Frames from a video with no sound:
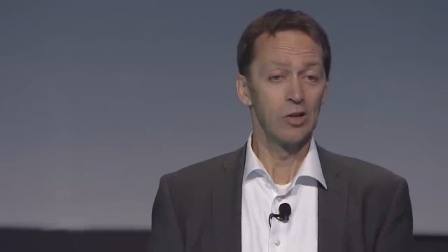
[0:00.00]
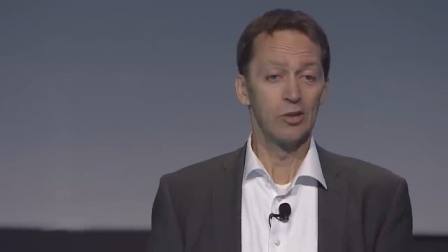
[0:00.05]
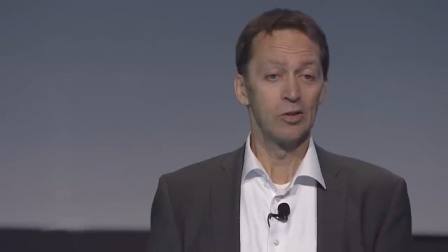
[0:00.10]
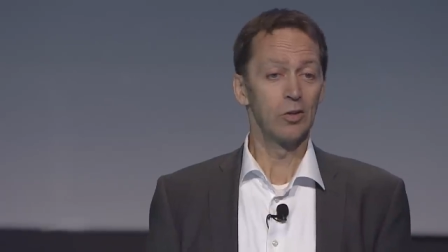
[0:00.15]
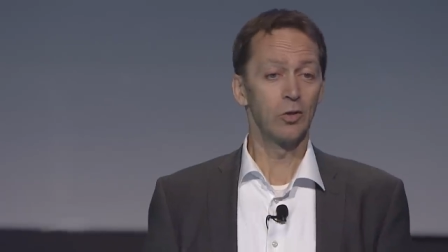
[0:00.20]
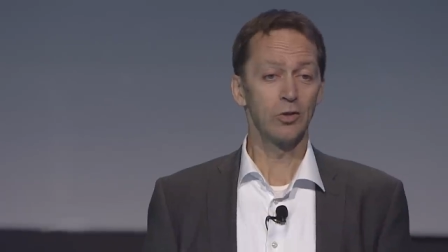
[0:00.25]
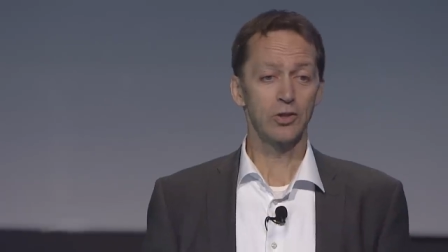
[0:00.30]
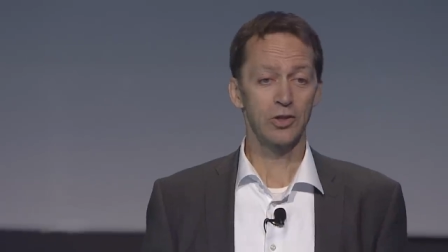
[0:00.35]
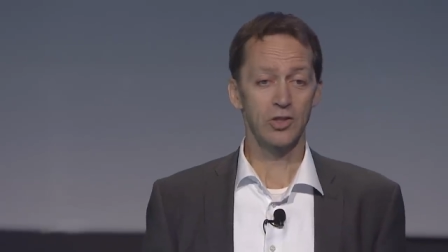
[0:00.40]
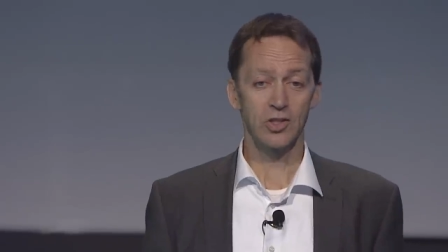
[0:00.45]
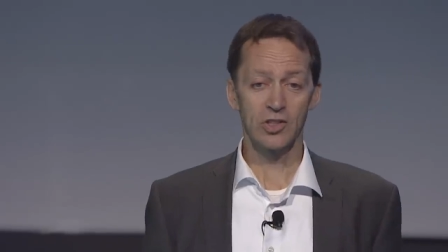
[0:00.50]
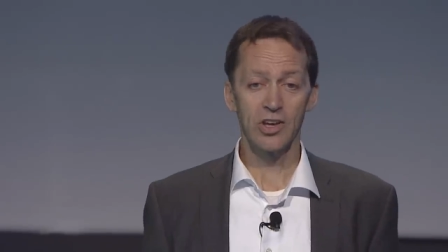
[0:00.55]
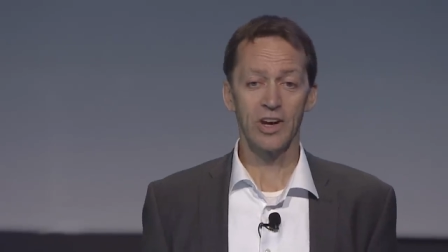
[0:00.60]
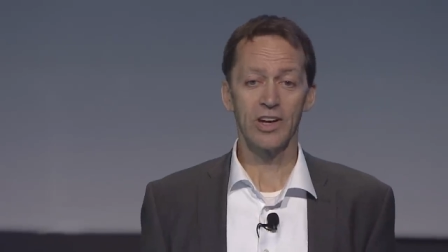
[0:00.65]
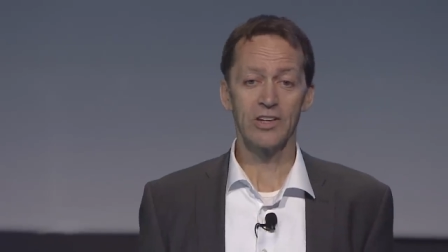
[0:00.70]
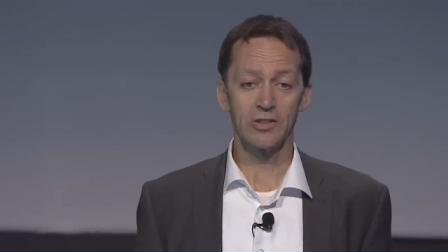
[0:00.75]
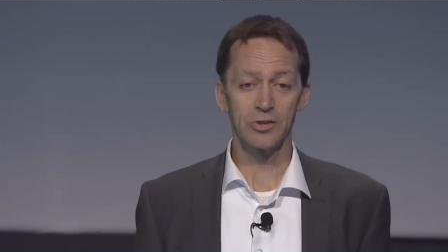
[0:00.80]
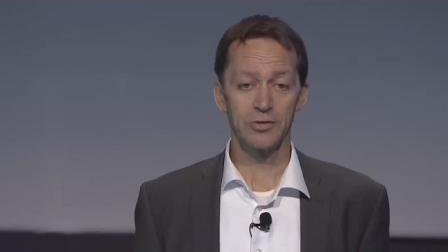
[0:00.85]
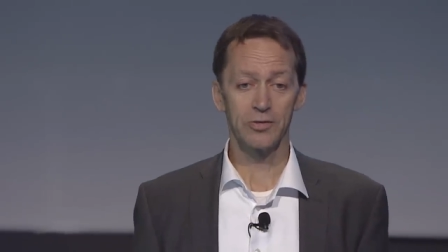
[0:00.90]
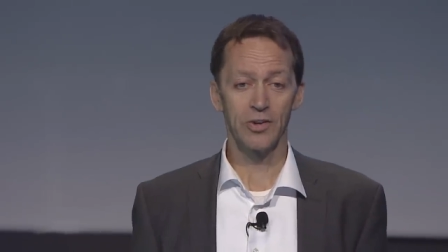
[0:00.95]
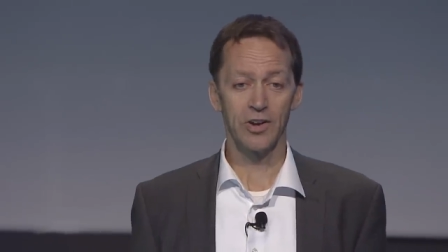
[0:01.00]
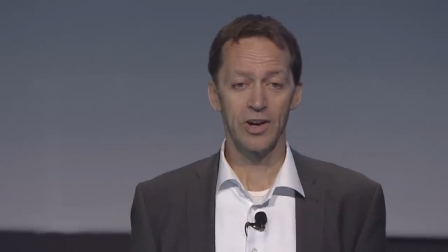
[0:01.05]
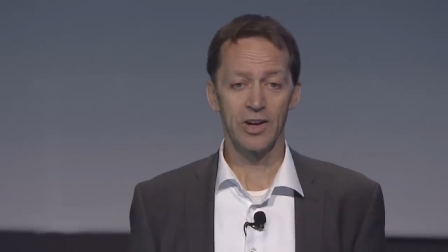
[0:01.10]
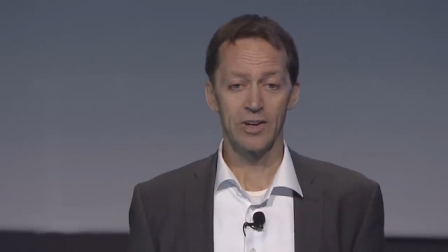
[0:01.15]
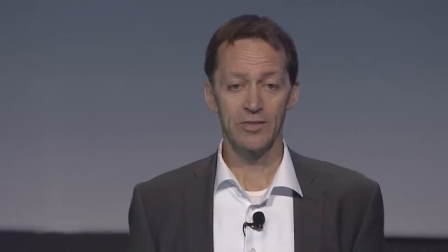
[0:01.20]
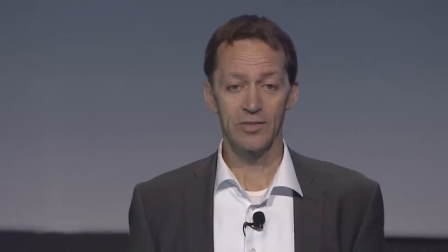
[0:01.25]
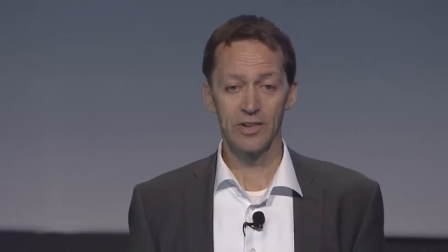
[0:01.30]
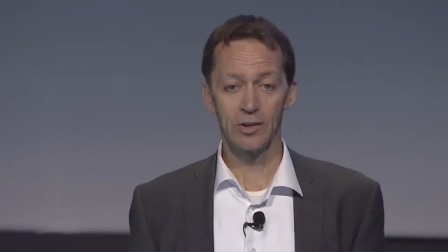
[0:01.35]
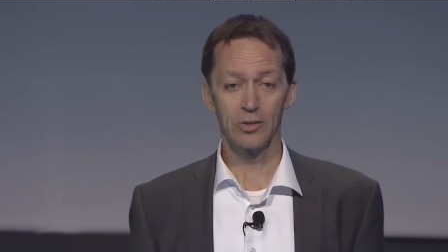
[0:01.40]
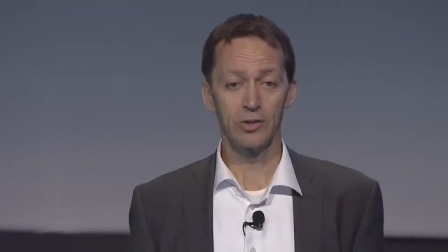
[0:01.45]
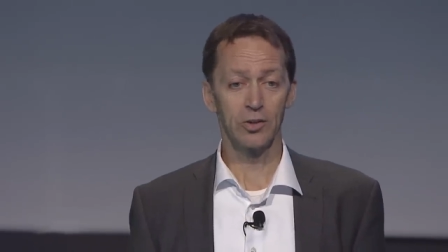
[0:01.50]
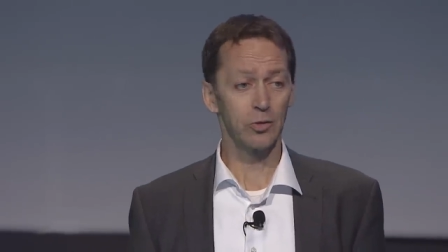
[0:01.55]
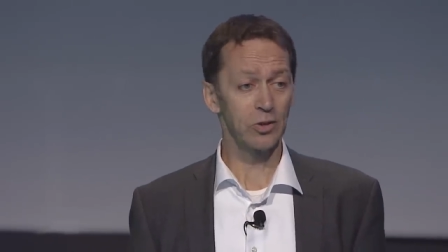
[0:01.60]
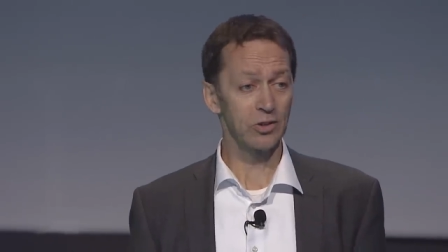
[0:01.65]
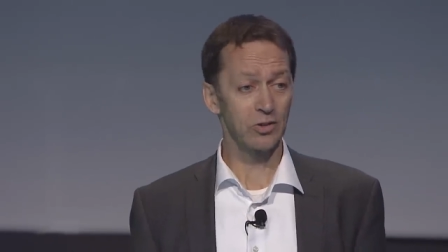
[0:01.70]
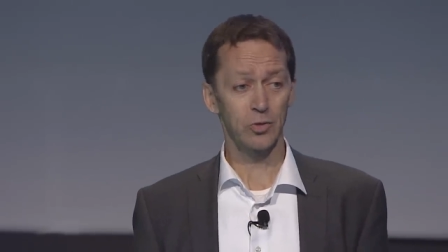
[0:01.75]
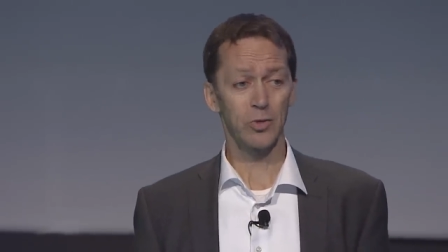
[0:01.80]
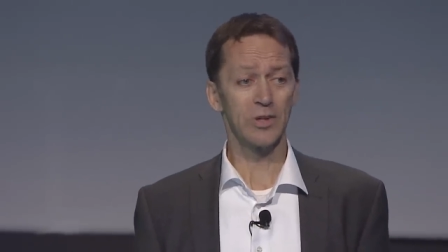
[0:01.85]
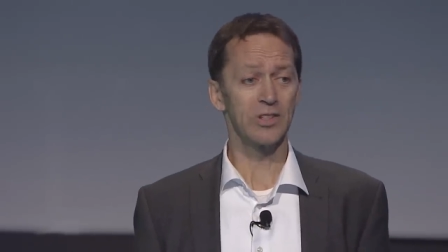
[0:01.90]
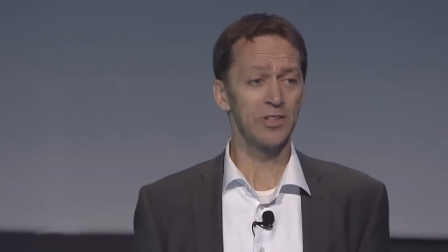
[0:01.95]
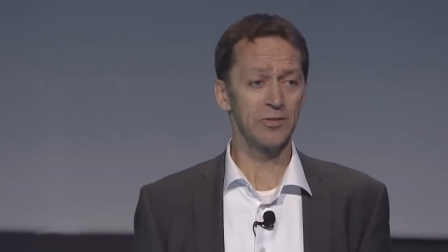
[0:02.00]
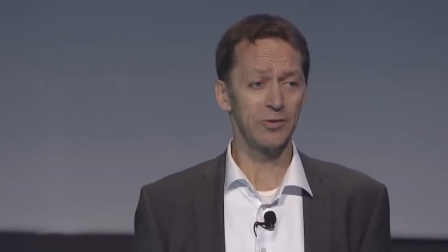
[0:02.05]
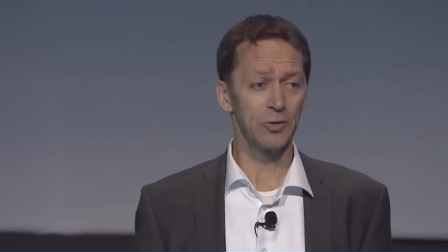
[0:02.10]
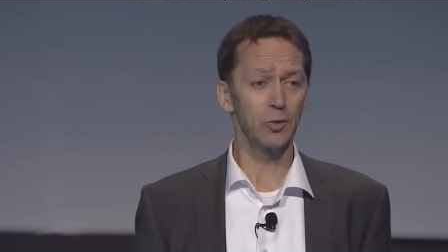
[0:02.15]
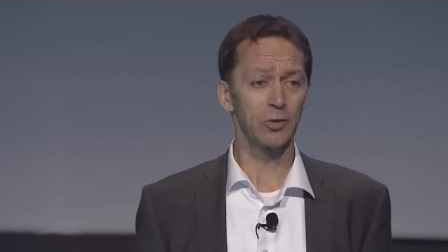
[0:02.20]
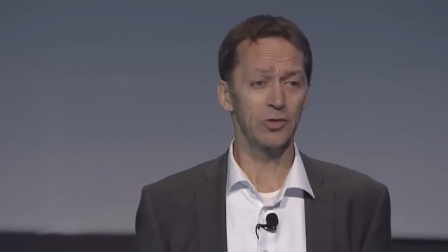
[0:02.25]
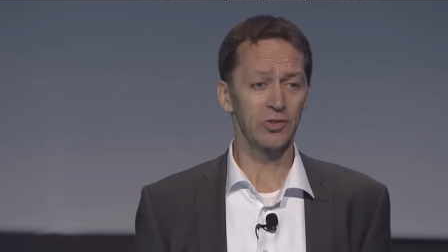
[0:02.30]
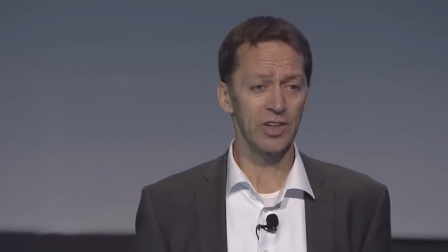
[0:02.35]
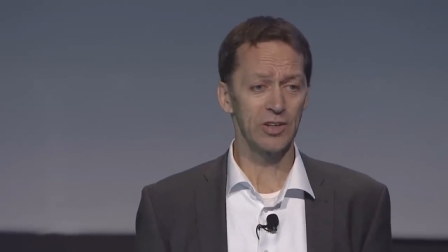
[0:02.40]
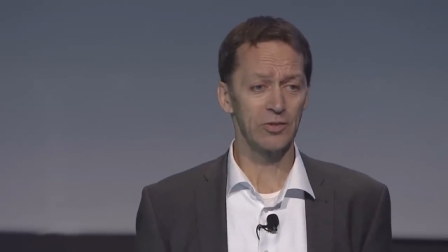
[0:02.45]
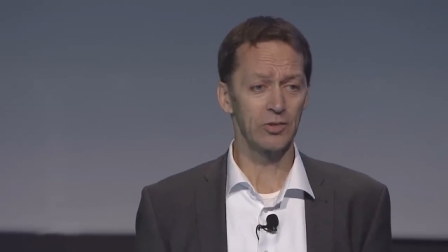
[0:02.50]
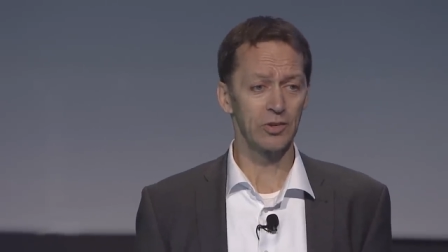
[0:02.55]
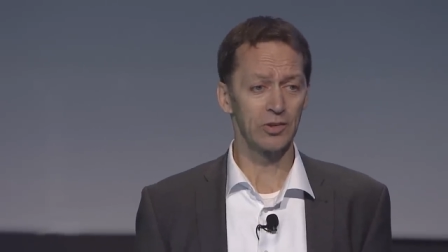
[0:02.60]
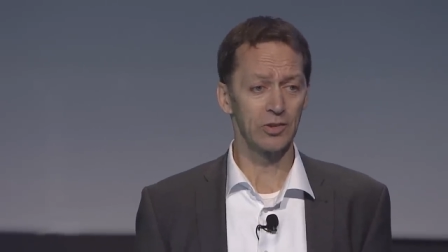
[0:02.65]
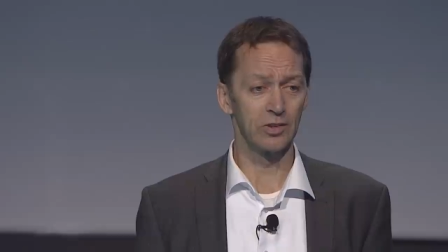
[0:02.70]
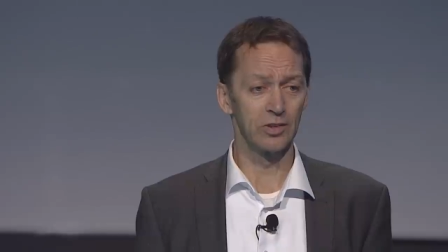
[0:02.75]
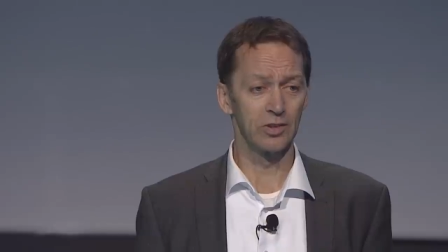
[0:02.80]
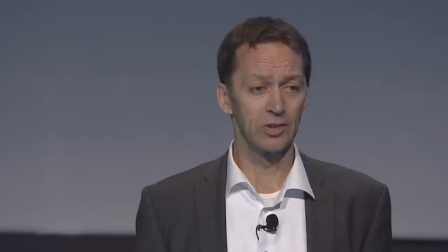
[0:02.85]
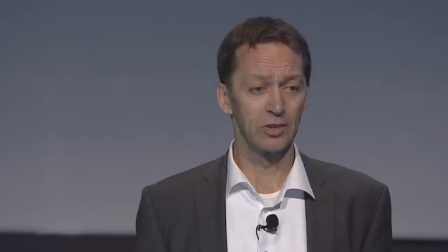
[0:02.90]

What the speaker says: not just 9 to 5, they'll do it 24/7.